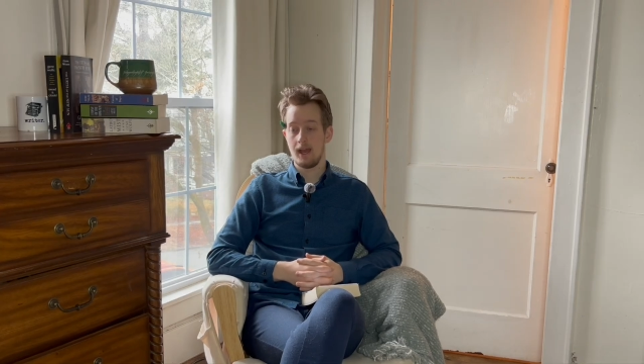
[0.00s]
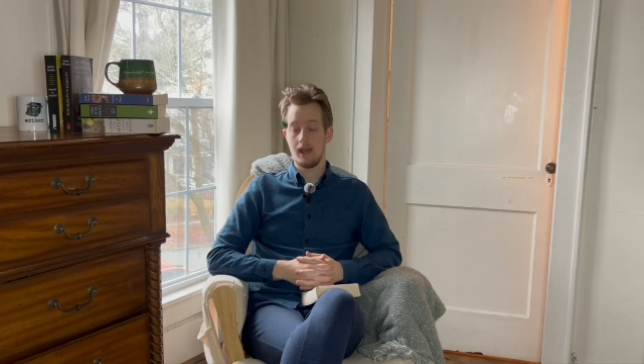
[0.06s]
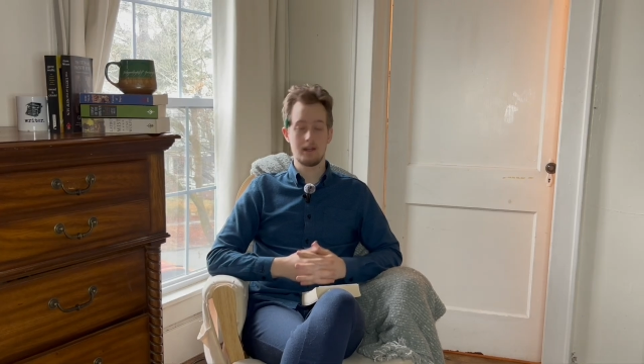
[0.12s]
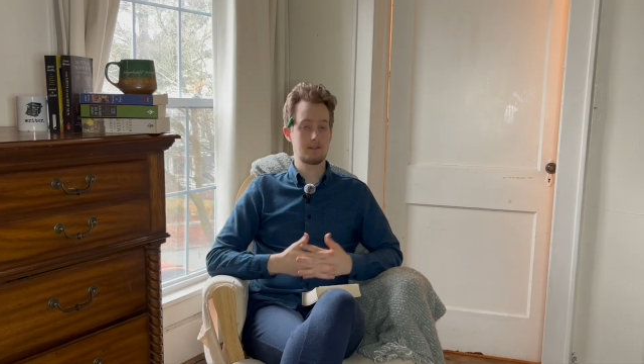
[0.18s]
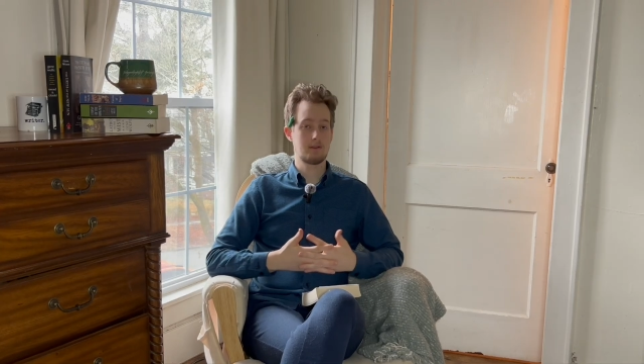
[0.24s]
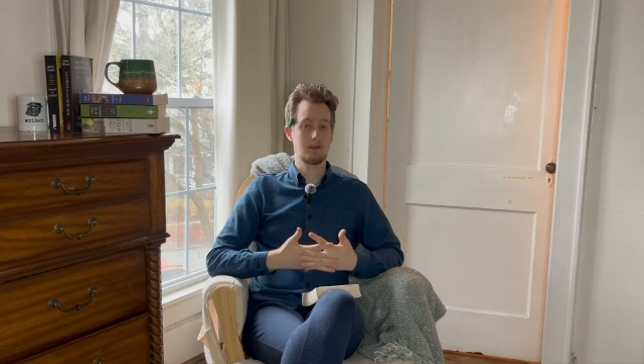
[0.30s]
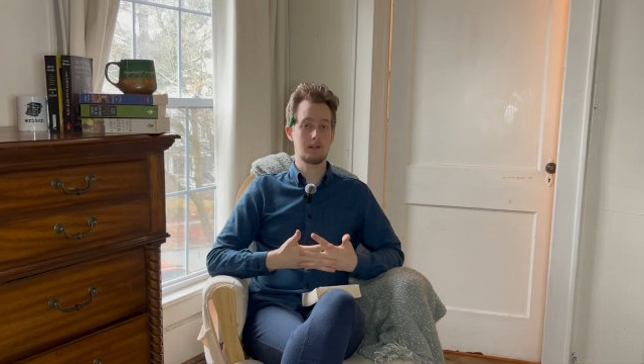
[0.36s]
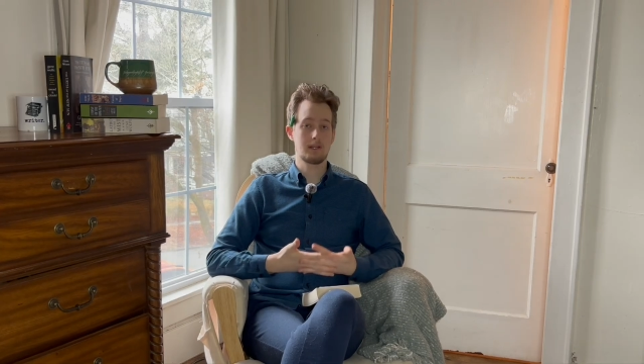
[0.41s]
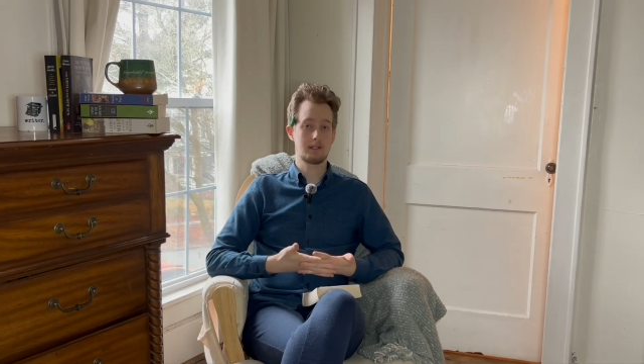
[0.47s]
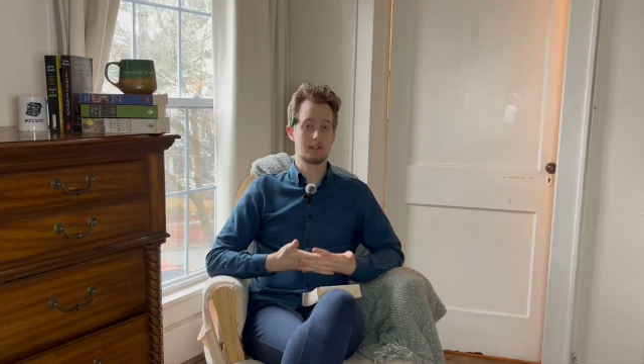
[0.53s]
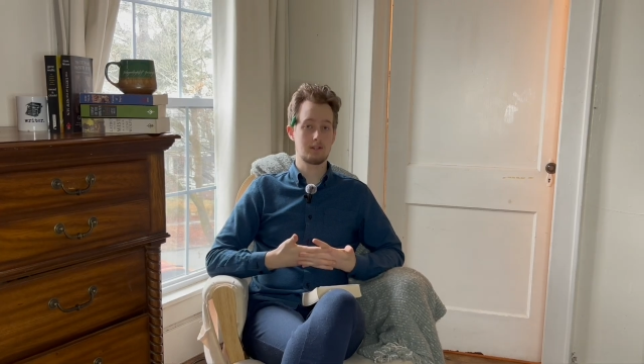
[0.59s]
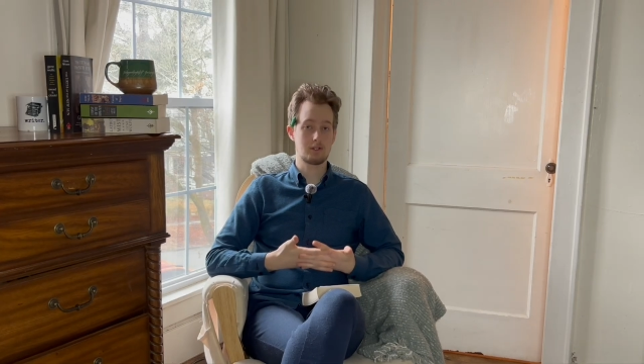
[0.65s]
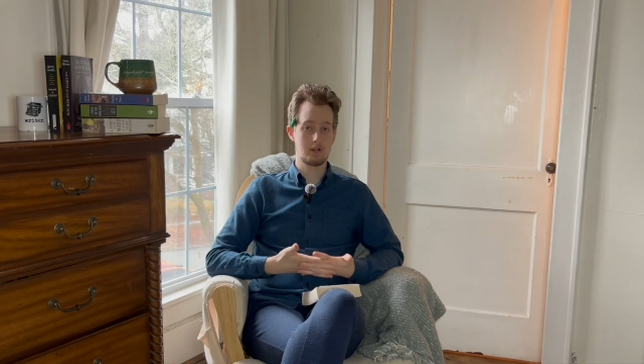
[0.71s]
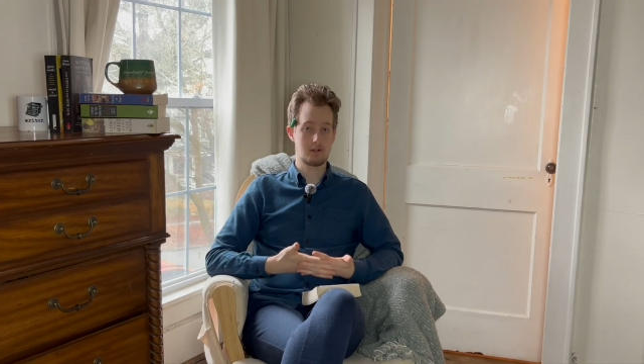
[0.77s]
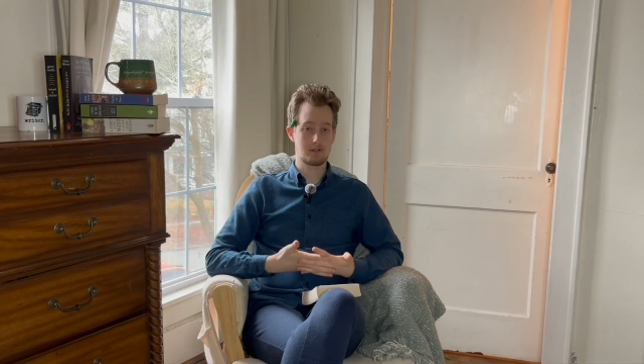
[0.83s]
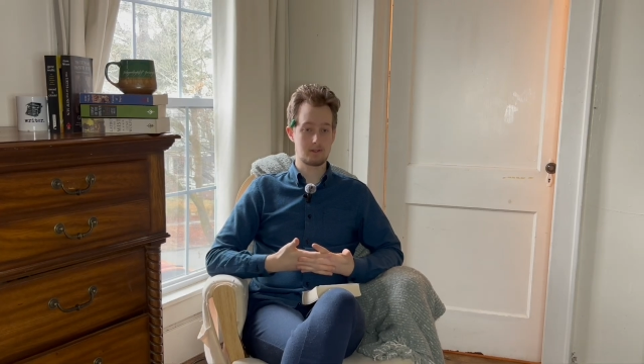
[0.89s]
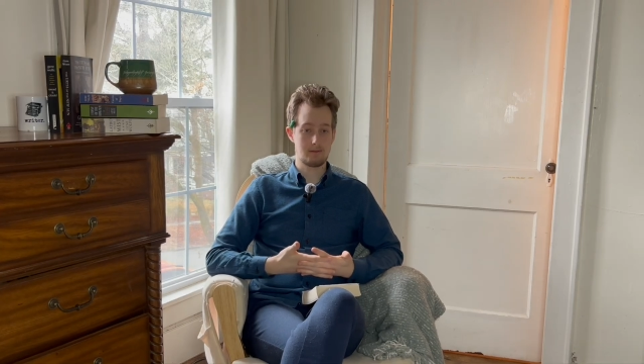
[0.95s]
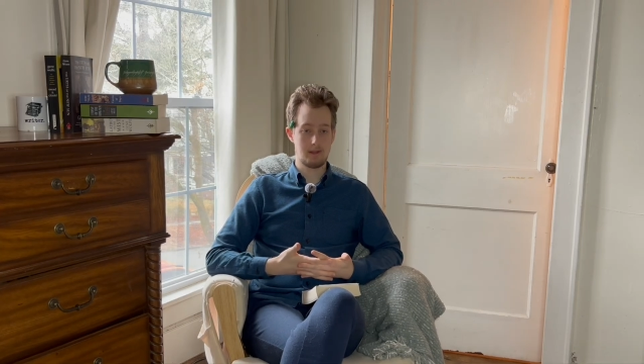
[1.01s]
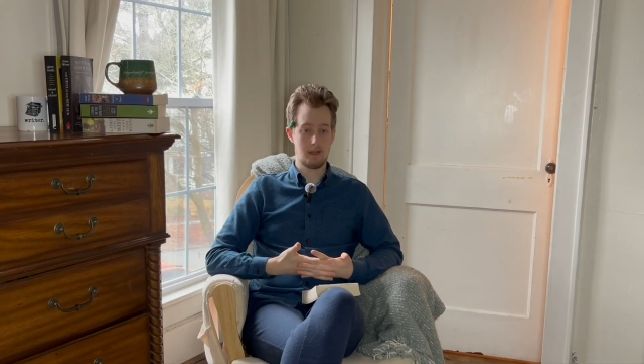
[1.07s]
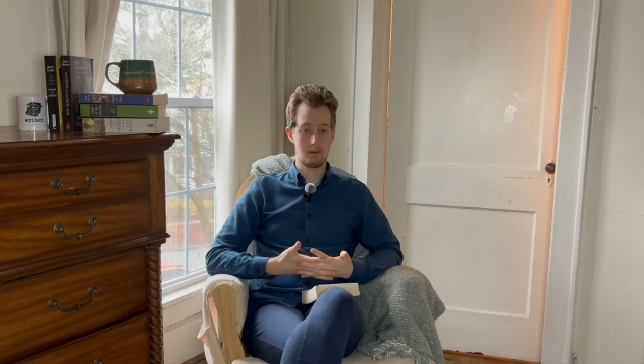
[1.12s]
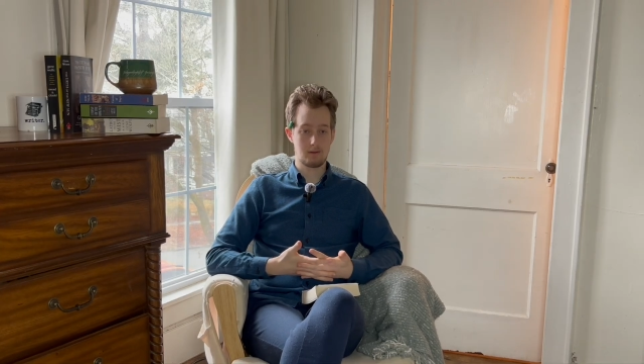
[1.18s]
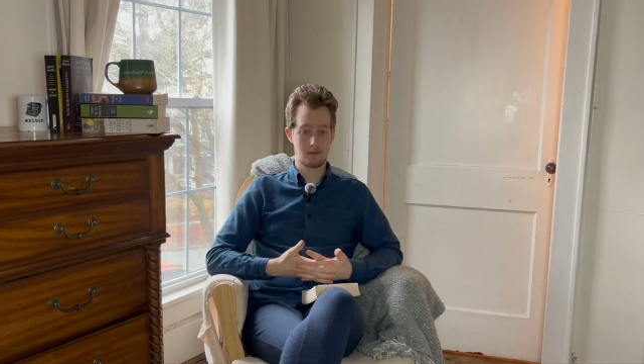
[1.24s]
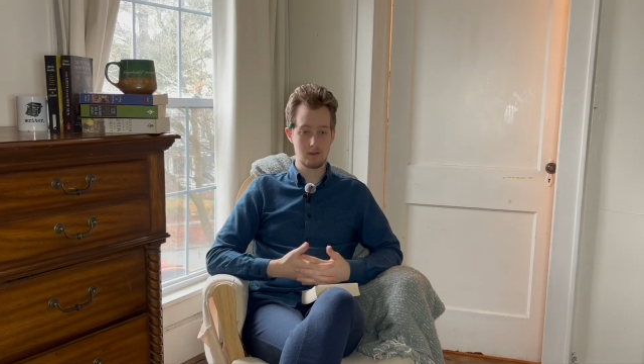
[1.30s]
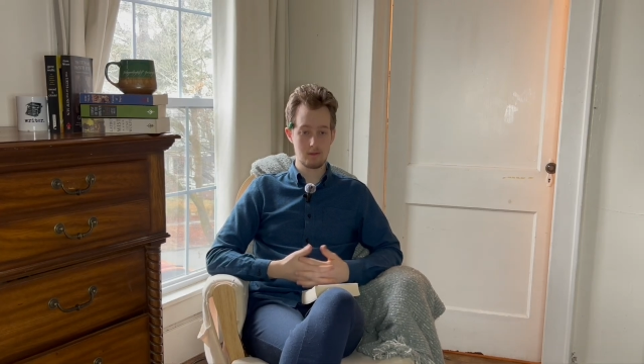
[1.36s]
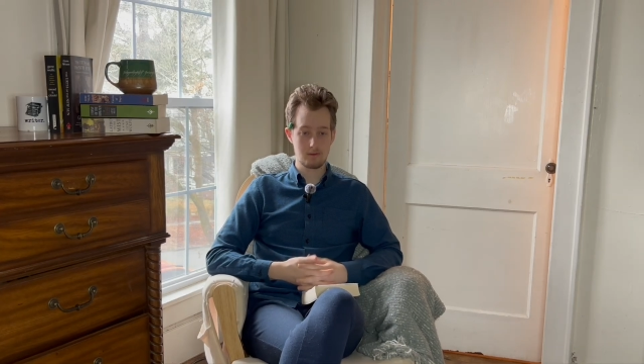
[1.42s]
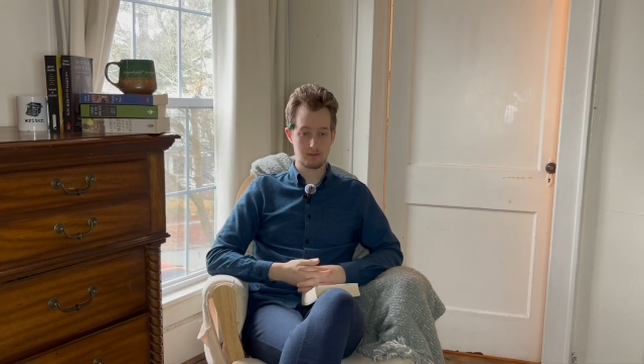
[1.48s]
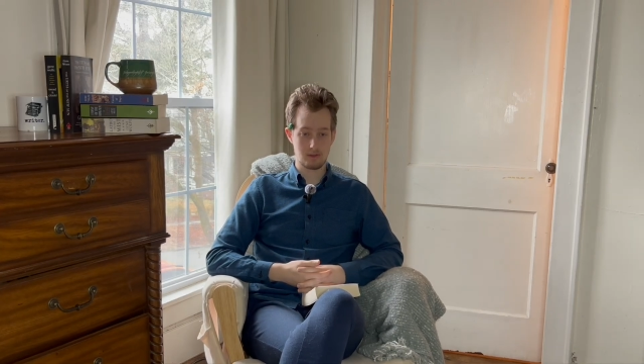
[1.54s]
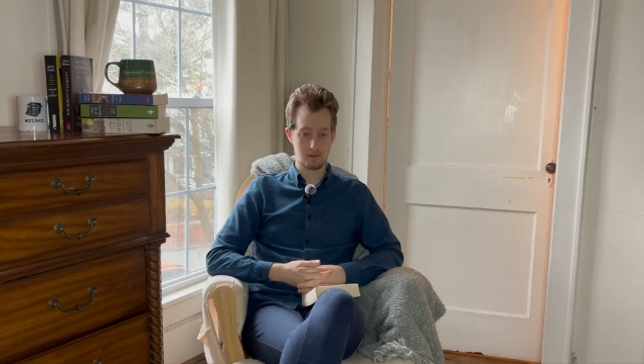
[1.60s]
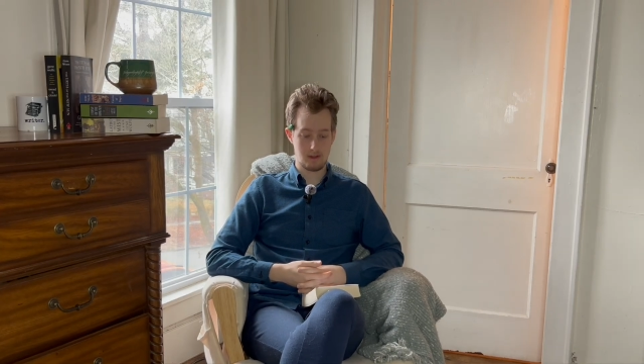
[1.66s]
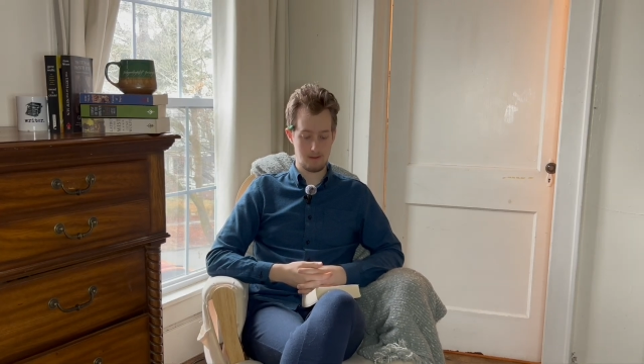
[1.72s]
And so I'd like to share some of that with you so